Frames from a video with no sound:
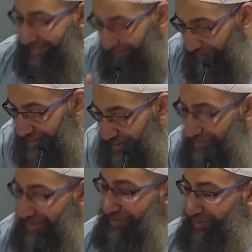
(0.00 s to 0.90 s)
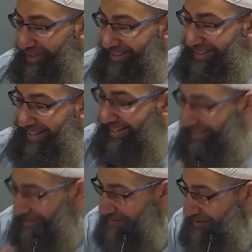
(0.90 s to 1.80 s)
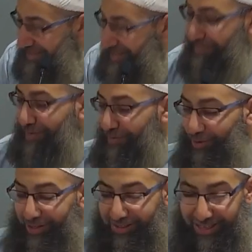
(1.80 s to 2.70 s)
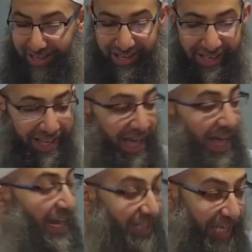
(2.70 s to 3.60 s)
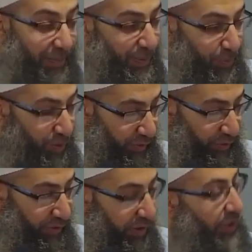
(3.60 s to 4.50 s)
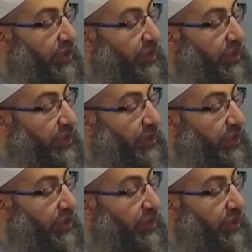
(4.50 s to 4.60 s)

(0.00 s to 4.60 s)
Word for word: give me something for Allah, give me something for Allah, and I'll keep it brief.